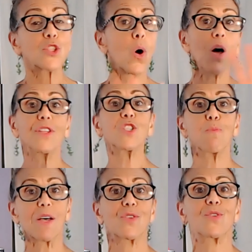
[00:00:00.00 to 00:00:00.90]
So all
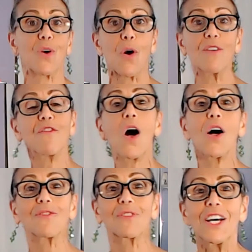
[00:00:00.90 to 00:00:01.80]
these muscles are
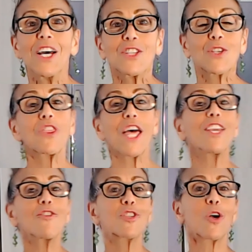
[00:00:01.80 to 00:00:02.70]
involved. So
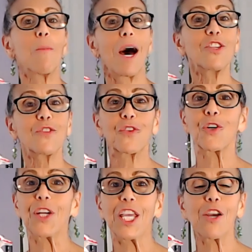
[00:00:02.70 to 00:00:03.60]
thank you so much
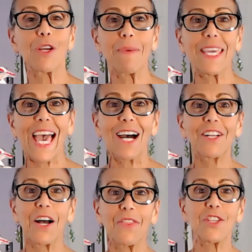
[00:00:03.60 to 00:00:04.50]
for hearing me
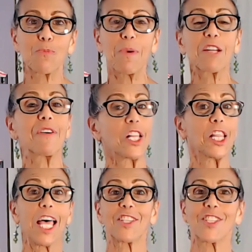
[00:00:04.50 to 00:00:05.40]
out on this bit of a
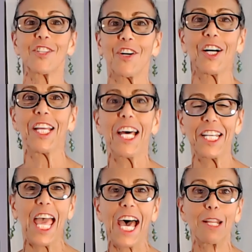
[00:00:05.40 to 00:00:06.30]
lesson on
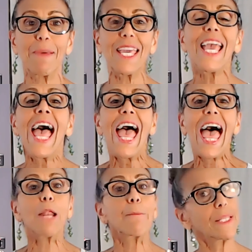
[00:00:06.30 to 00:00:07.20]
anatomy.
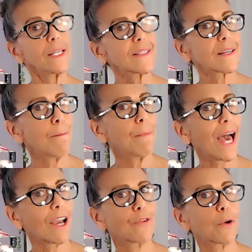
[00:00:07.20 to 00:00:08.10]
And please come
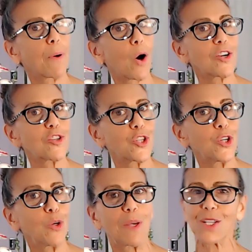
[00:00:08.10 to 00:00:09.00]
back for part
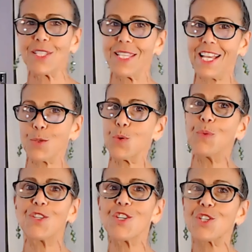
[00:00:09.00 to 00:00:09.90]
2, because that's
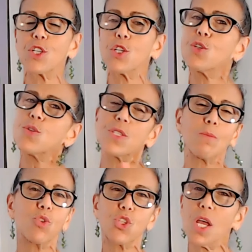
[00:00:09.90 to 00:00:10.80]
where we're just going to do
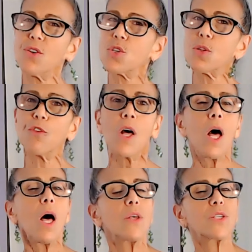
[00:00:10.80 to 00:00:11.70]
some
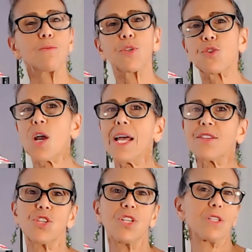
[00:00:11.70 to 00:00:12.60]

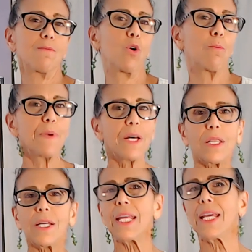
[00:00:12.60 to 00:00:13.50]
stretches and
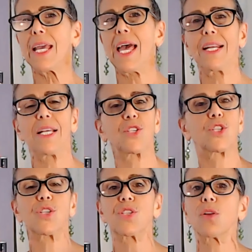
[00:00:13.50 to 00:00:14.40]
mobility. And
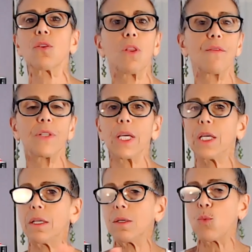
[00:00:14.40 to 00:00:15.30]
it's just a
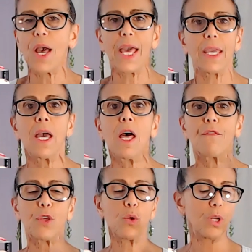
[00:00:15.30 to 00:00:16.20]
lovely way
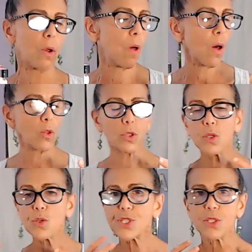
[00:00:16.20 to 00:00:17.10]
for you to
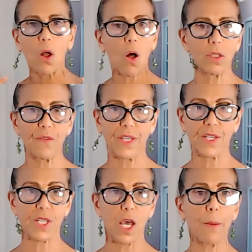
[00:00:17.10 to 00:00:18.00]
loosen all of
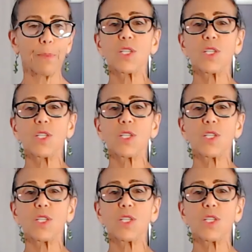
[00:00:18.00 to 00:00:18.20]
this up.